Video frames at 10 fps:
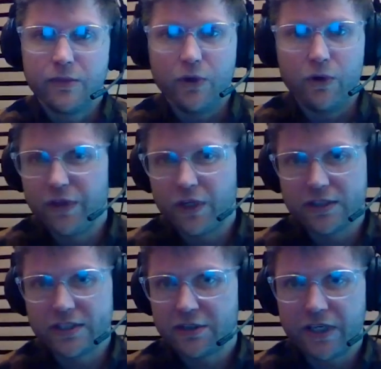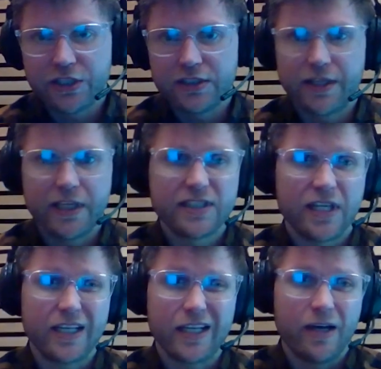Other considerations are things
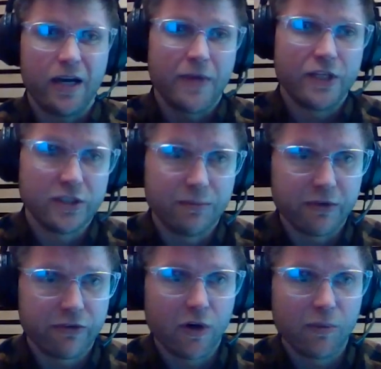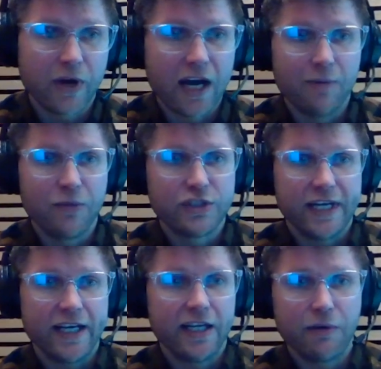like, I mentioned it before, but how much
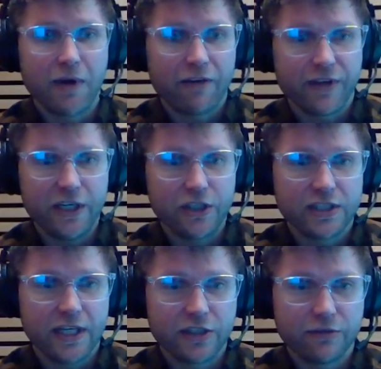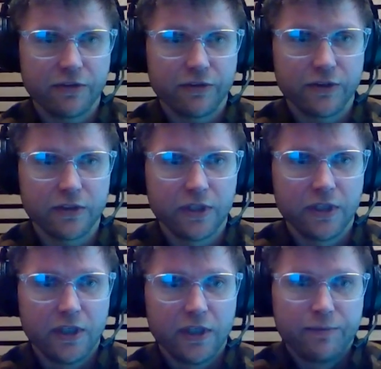data you have at each stage of the funnel.
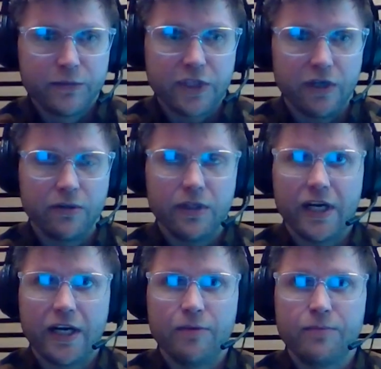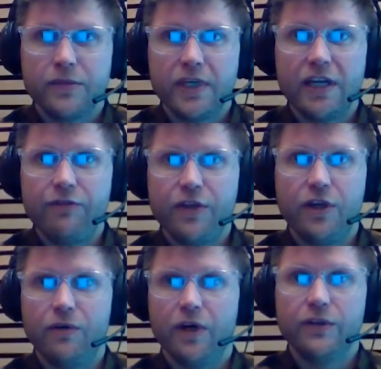So if
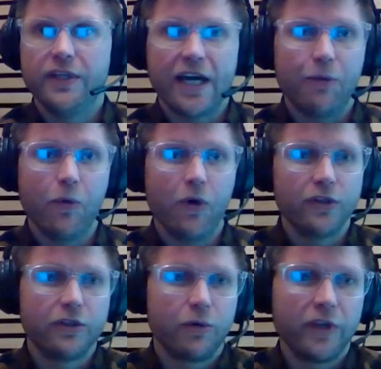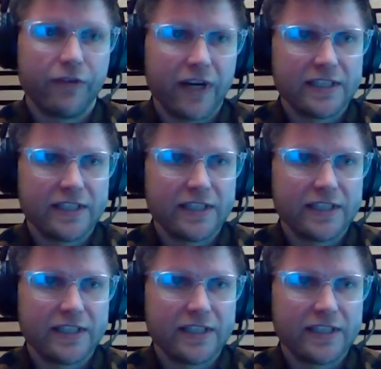you only get one qualified